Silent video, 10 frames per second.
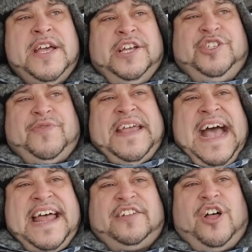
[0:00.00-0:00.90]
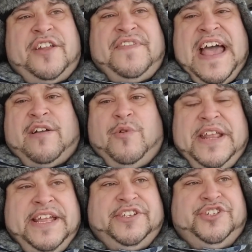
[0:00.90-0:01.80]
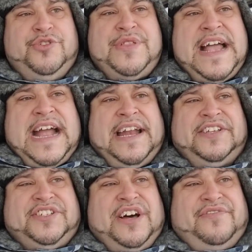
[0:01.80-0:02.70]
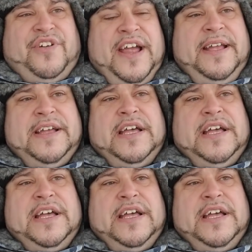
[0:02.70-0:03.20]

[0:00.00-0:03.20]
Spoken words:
So they had a lot of equity to do that kind of stuff, right?